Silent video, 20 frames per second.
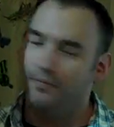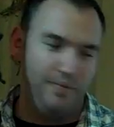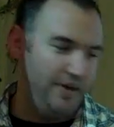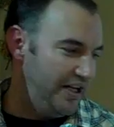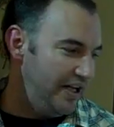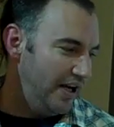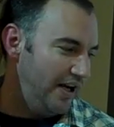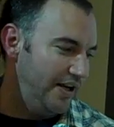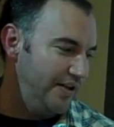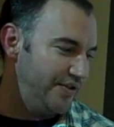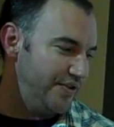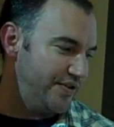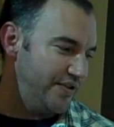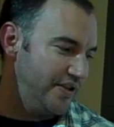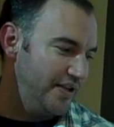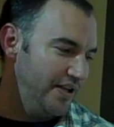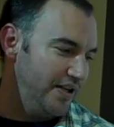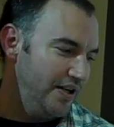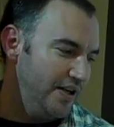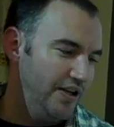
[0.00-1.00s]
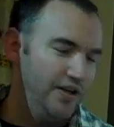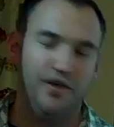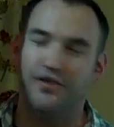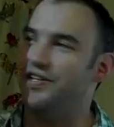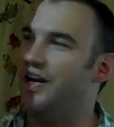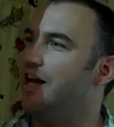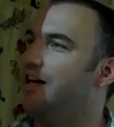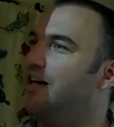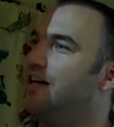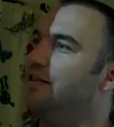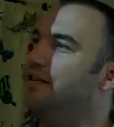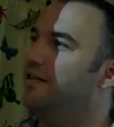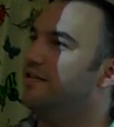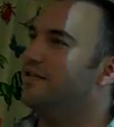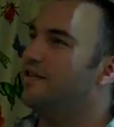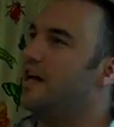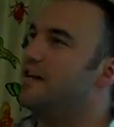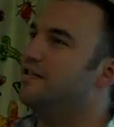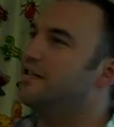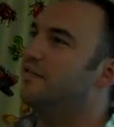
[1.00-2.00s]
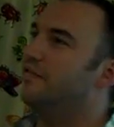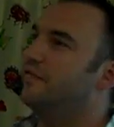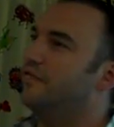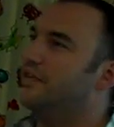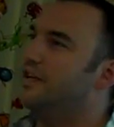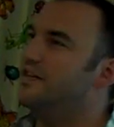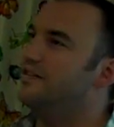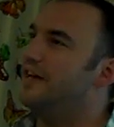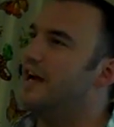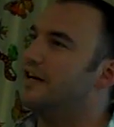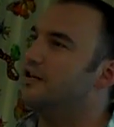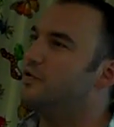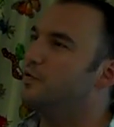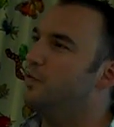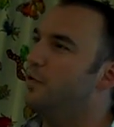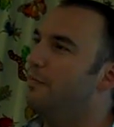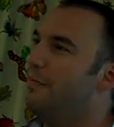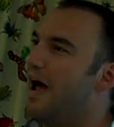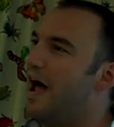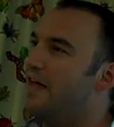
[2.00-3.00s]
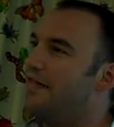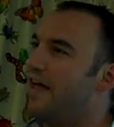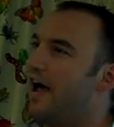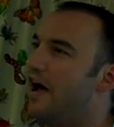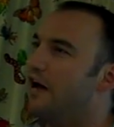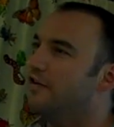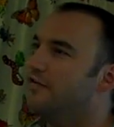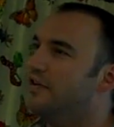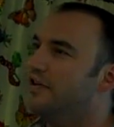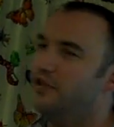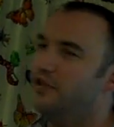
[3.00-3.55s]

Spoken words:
because you're taking the sense of contextual math out of